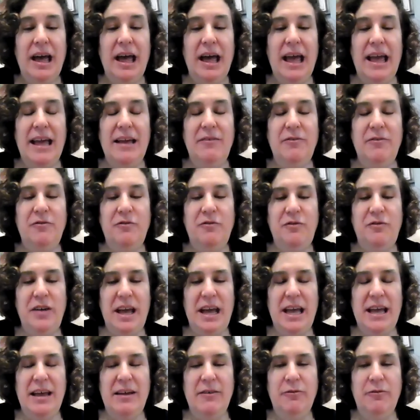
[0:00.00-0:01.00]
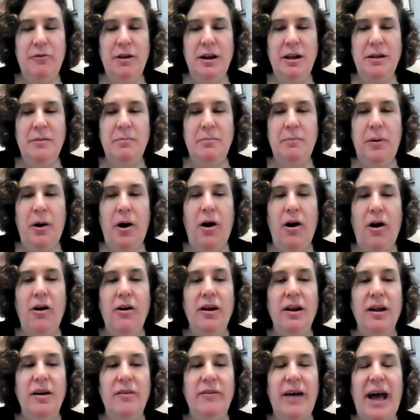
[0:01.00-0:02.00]
a favorite
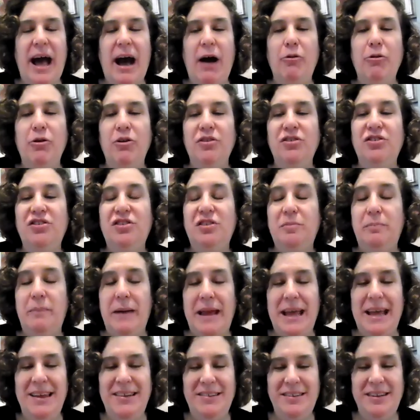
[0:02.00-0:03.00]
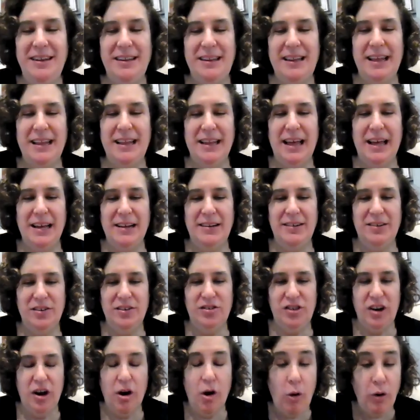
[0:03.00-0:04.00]
part of outer space that they'd like to
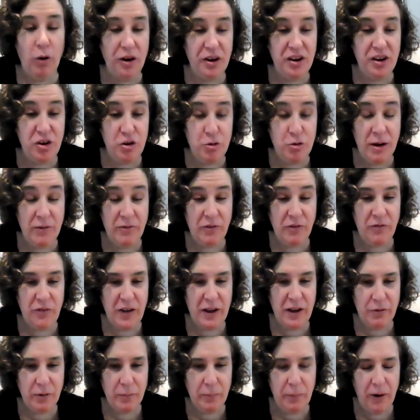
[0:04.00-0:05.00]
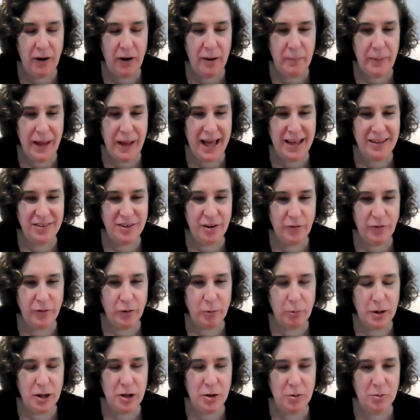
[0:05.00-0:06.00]
share, or did you have a favorite part of Passover?
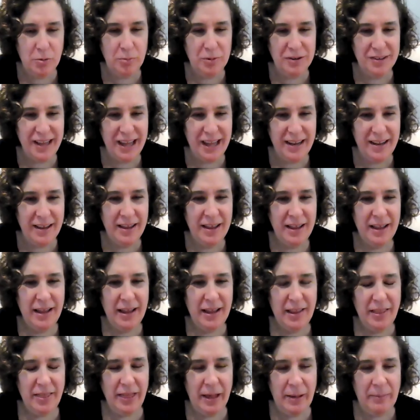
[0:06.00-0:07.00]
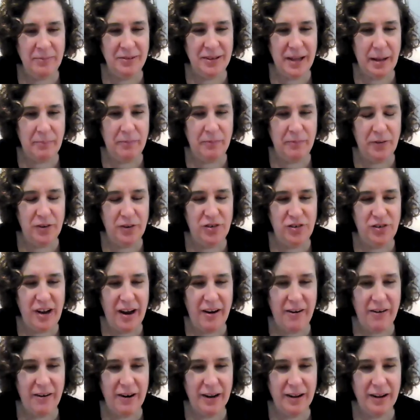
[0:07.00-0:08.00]
Were you was that a thumbs up? Ellie, I,
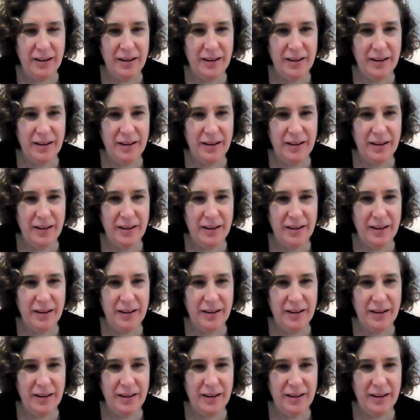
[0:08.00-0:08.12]
I